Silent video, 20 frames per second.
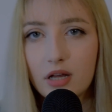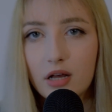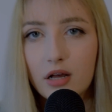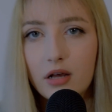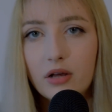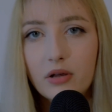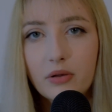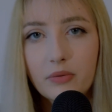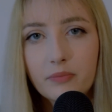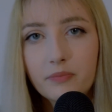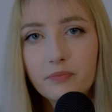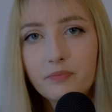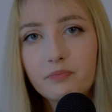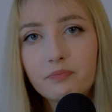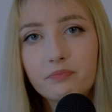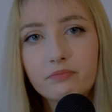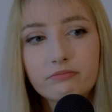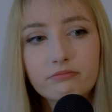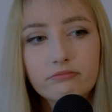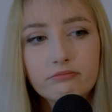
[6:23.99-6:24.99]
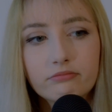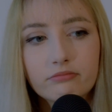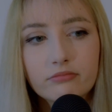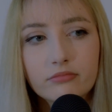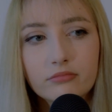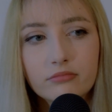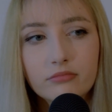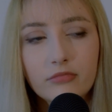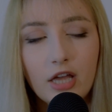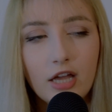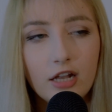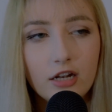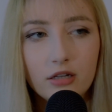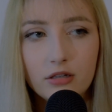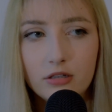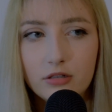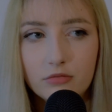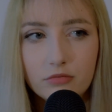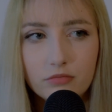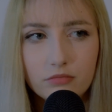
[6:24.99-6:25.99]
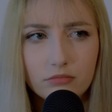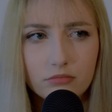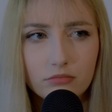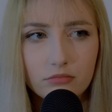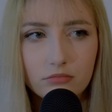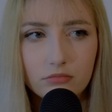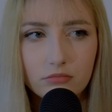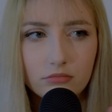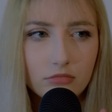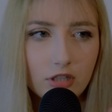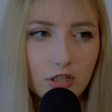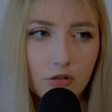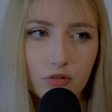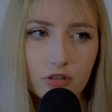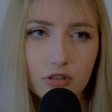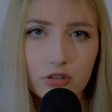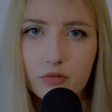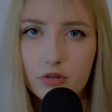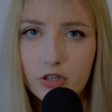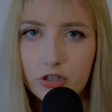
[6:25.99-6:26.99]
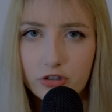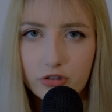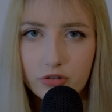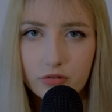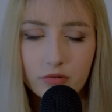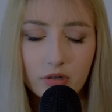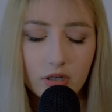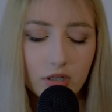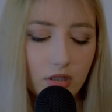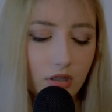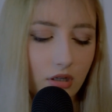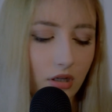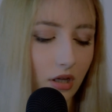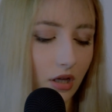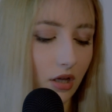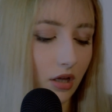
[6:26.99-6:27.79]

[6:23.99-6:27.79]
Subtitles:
and there was no issue, right?